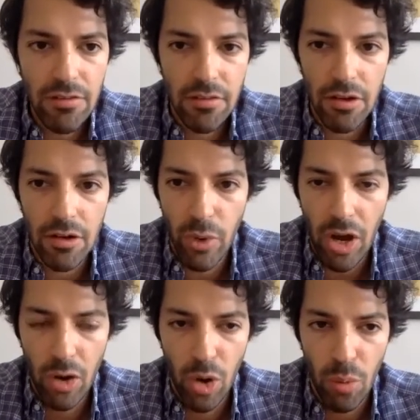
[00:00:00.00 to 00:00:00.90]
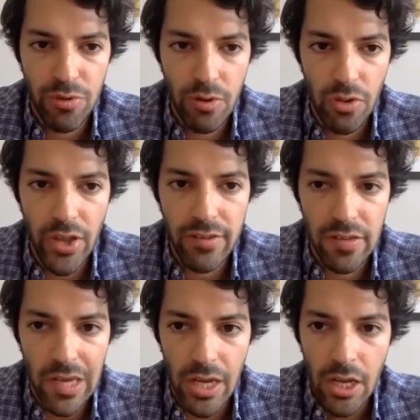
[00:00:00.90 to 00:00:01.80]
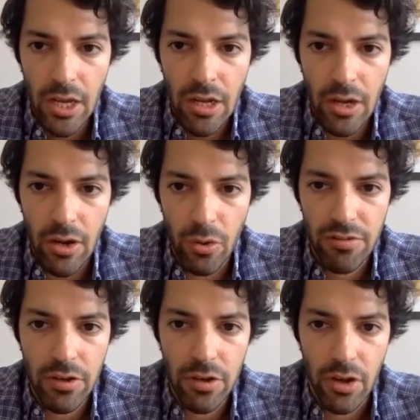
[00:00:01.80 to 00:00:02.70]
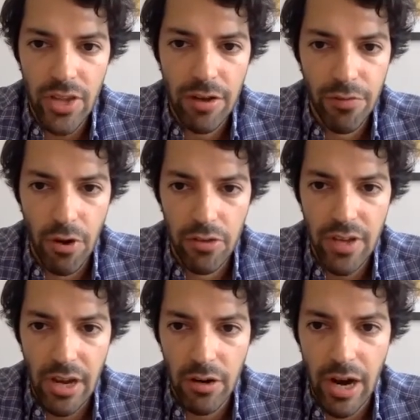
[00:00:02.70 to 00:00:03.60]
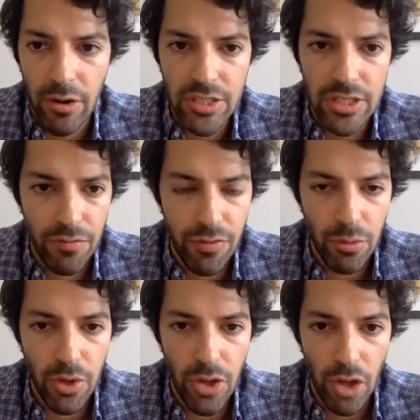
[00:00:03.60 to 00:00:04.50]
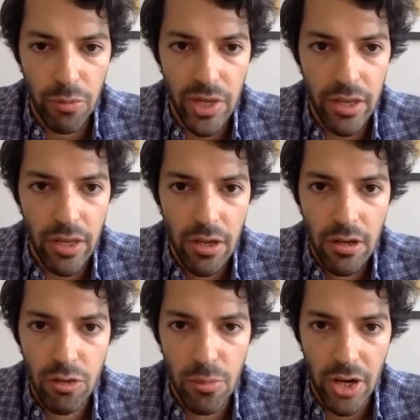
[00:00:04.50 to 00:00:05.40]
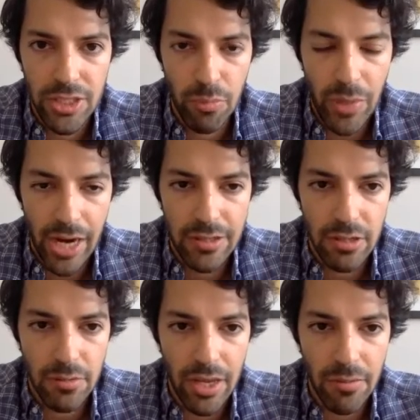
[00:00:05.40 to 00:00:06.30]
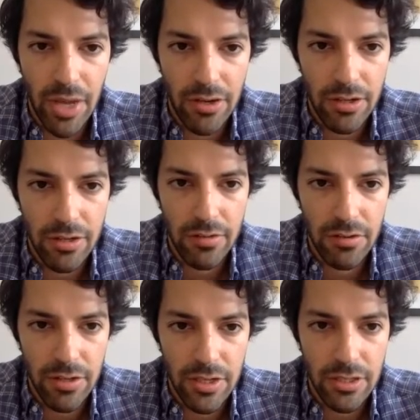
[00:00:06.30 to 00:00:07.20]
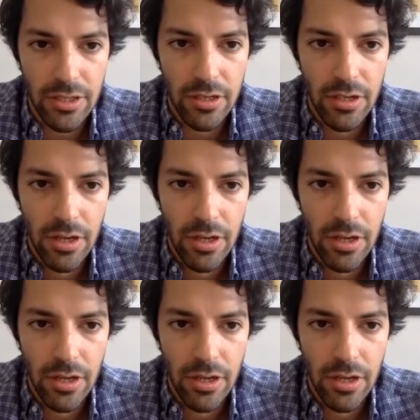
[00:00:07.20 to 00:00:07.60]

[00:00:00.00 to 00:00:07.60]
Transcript: So we are hopeful that also on that front, our deal flow will not be too much impacted by the current situation.